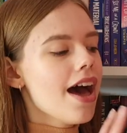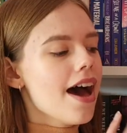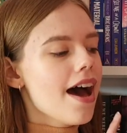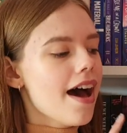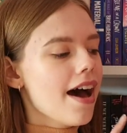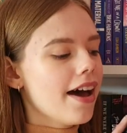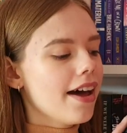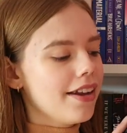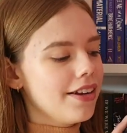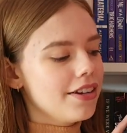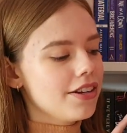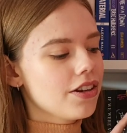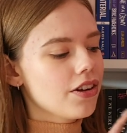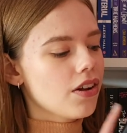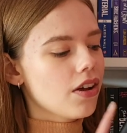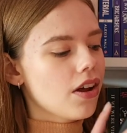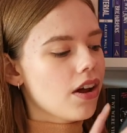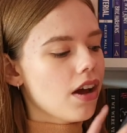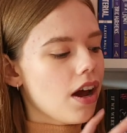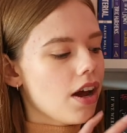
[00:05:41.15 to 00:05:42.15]
And
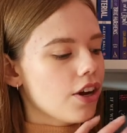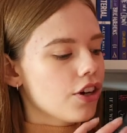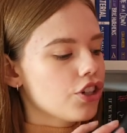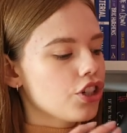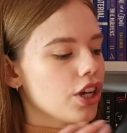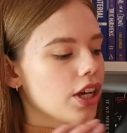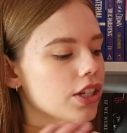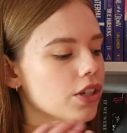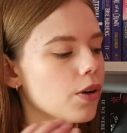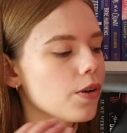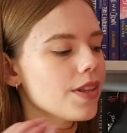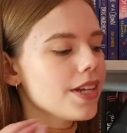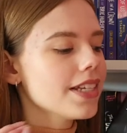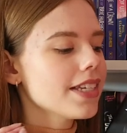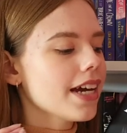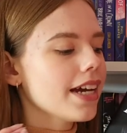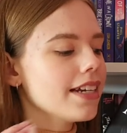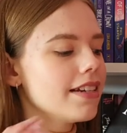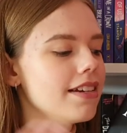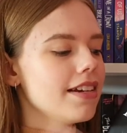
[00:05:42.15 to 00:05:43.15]
she has all these
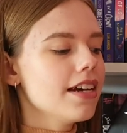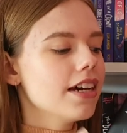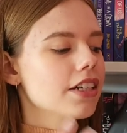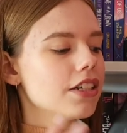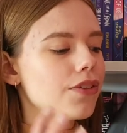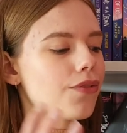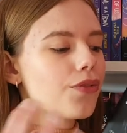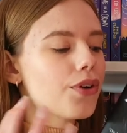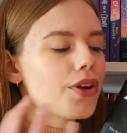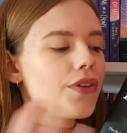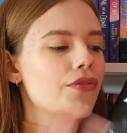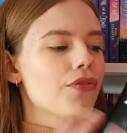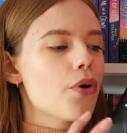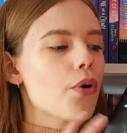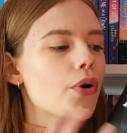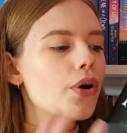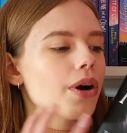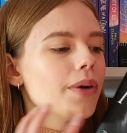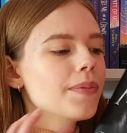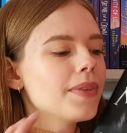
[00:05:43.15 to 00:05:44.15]
ideas of
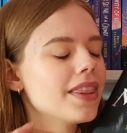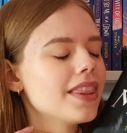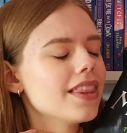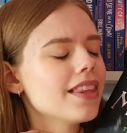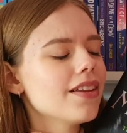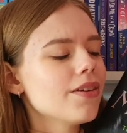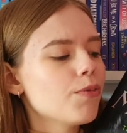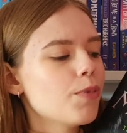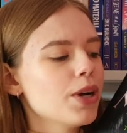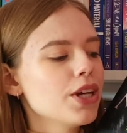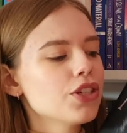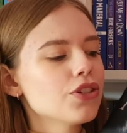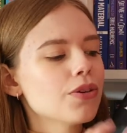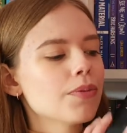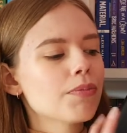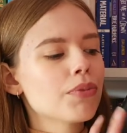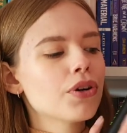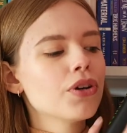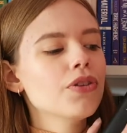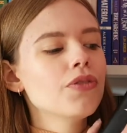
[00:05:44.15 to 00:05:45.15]
reform and ways to
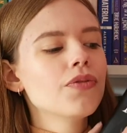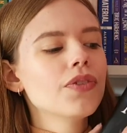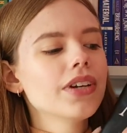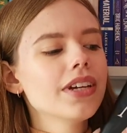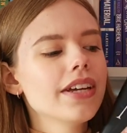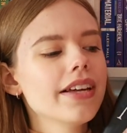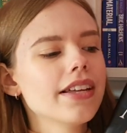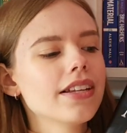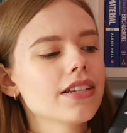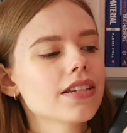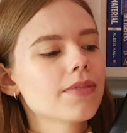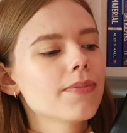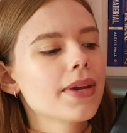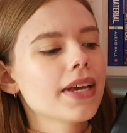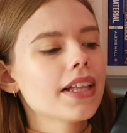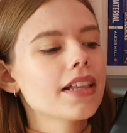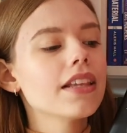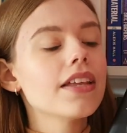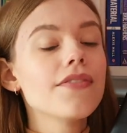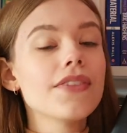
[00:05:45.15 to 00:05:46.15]
improve it and to
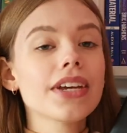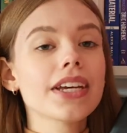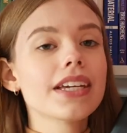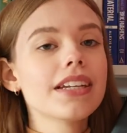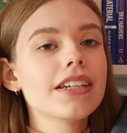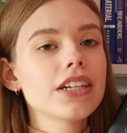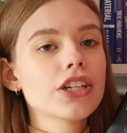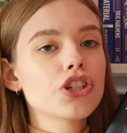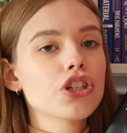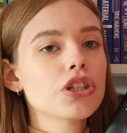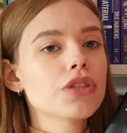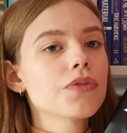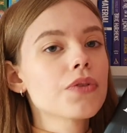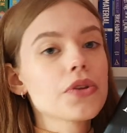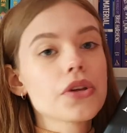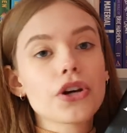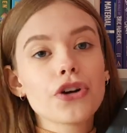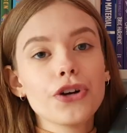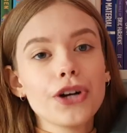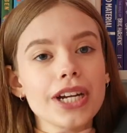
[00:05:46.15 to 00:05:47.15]
make living conditions for
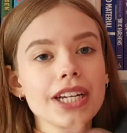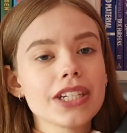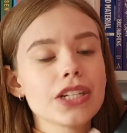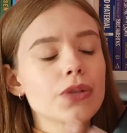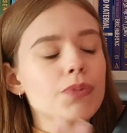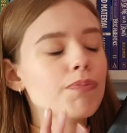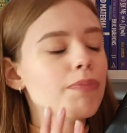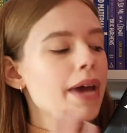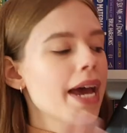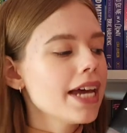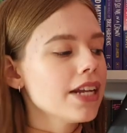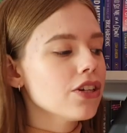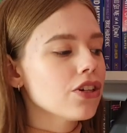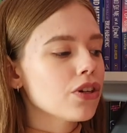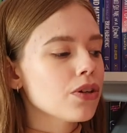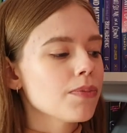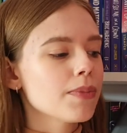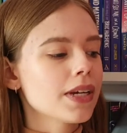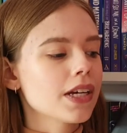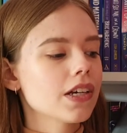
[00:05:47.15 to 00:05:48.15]
the graces
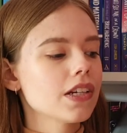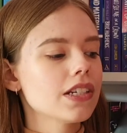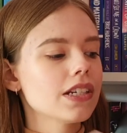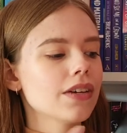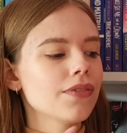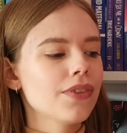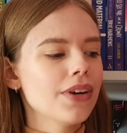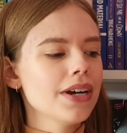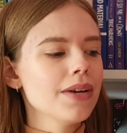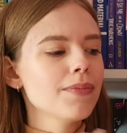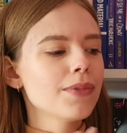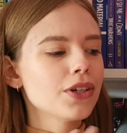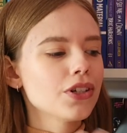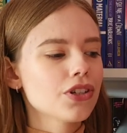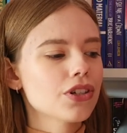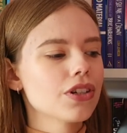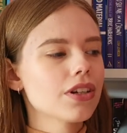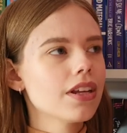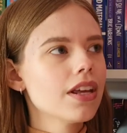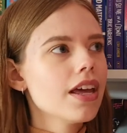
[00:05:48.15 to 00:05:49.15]
better because they're very
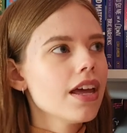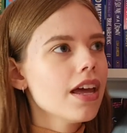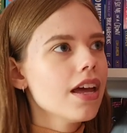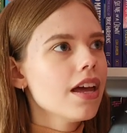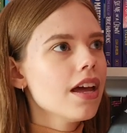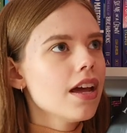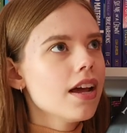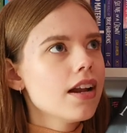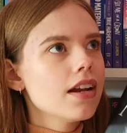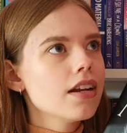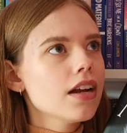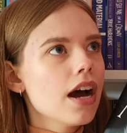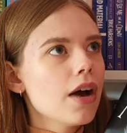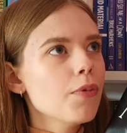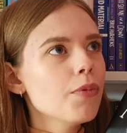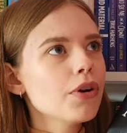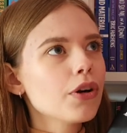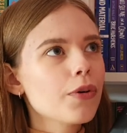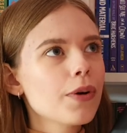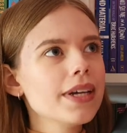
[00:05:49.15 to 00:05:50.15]
much I
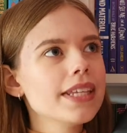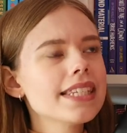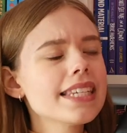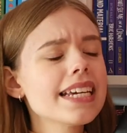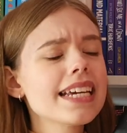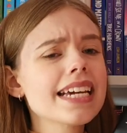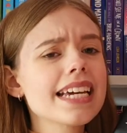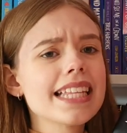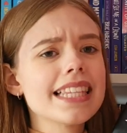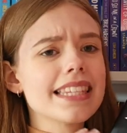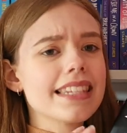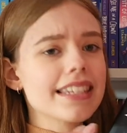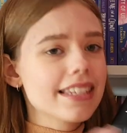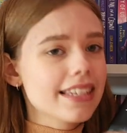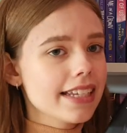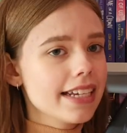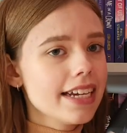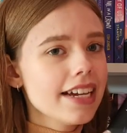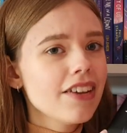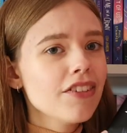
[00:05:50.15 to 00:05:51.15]
wouldn't quite say
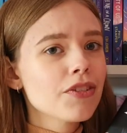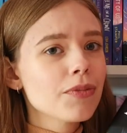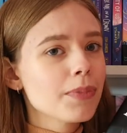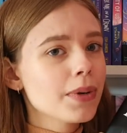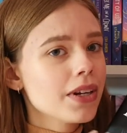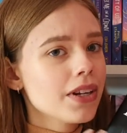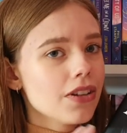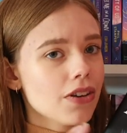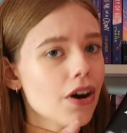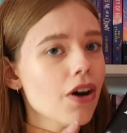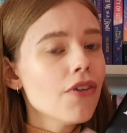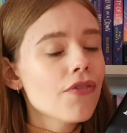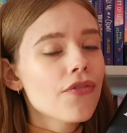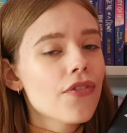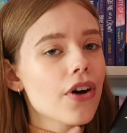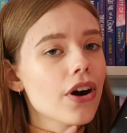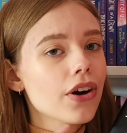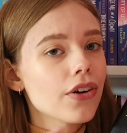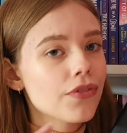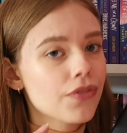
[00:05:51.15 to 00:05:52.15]
enslaved, but not
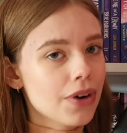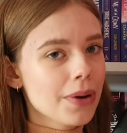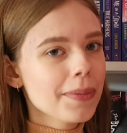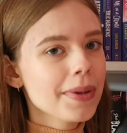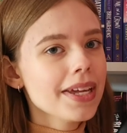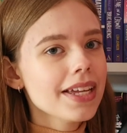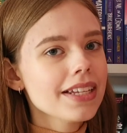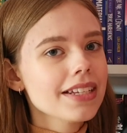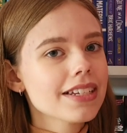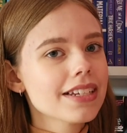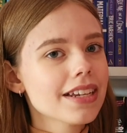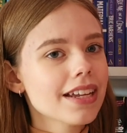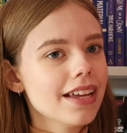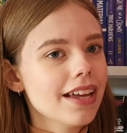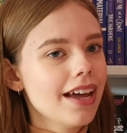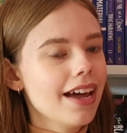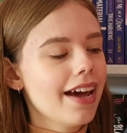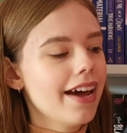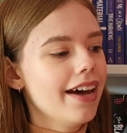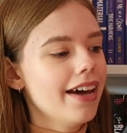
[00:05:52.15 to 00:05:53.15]
far from it,
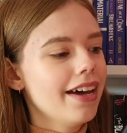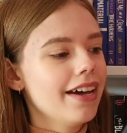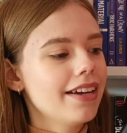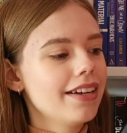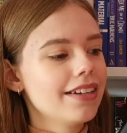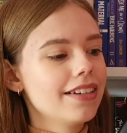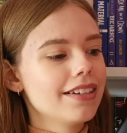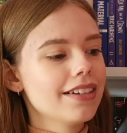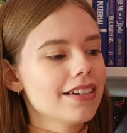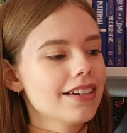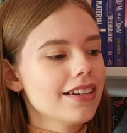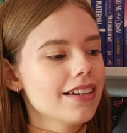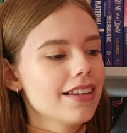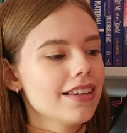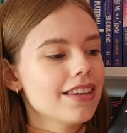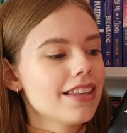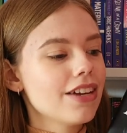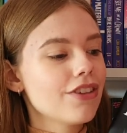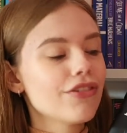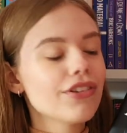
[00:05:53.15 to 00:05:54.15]
and
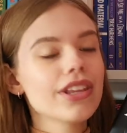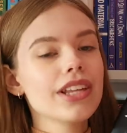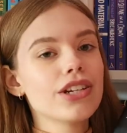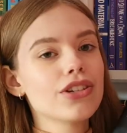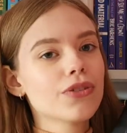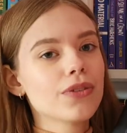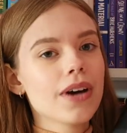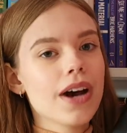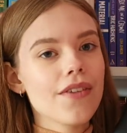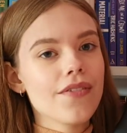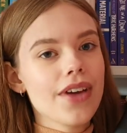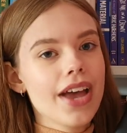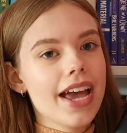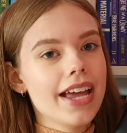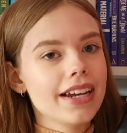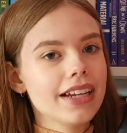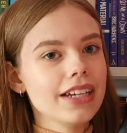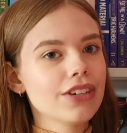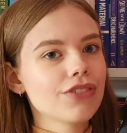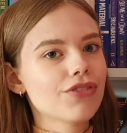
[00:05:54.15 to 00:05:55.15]
they really don't have
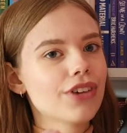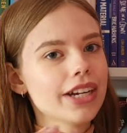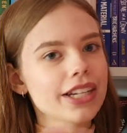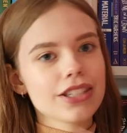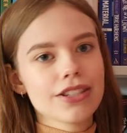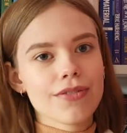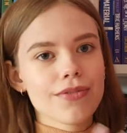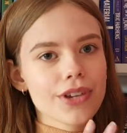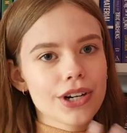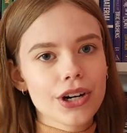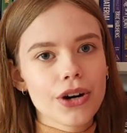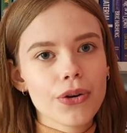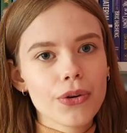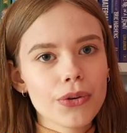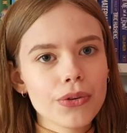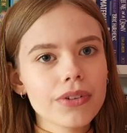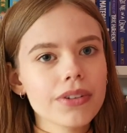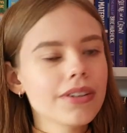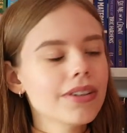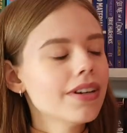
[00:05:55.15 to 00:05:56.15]
any rights of their
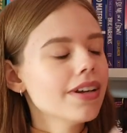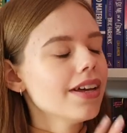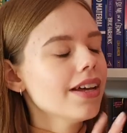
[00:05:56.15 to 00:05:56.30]
own